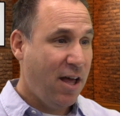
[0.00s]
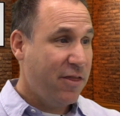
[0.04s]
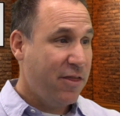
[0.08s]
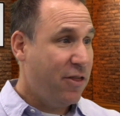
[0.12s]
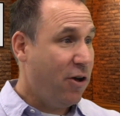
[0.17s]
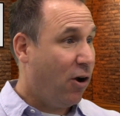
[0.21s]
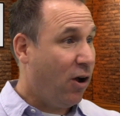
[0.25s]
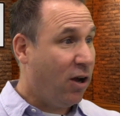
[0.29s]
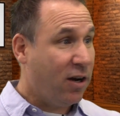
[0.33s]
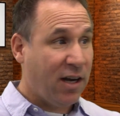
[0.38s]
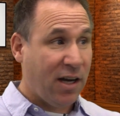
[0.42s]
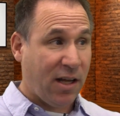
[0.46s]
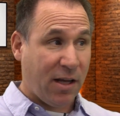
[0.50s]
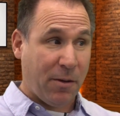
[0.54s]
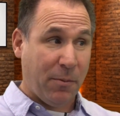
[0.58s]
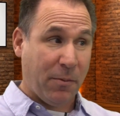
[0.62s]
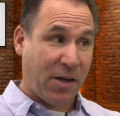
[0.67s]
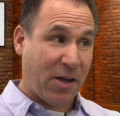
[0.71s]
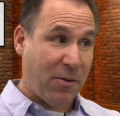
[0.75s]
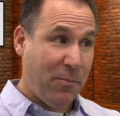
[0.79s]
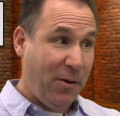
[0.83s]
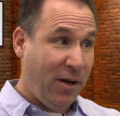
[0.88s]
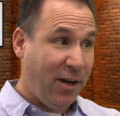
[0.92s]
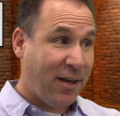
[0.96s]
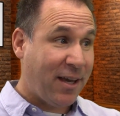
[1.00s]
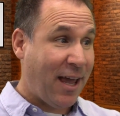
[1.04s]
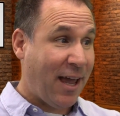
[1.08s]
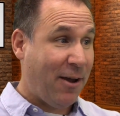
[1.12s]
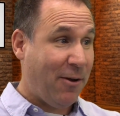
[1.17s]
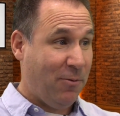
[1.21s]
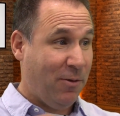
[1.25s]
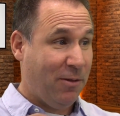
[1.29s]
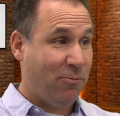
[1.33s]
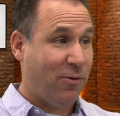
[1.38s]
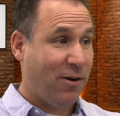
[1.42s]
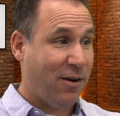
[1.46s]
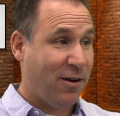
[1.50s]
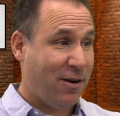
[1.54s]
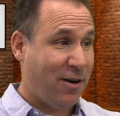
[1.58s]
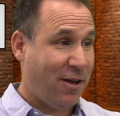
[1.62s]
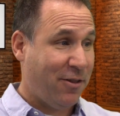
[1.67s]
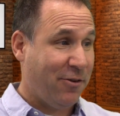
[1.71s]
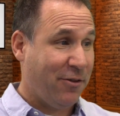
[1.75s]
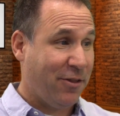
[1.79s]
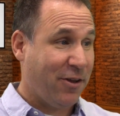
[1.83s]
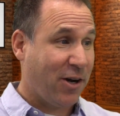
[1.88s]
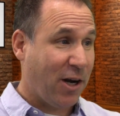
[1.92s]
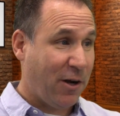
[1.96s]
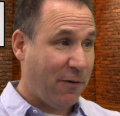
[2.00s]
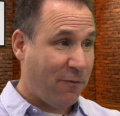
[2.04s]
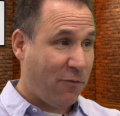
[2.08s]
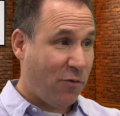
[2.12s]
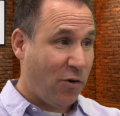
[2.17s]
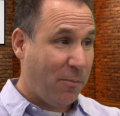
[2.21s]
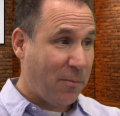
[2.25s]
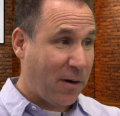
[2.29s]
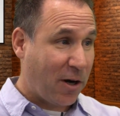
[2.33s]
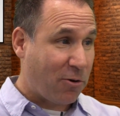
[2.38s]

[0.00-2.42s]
They're all going to communicate with one another. They're going to mm-hmm.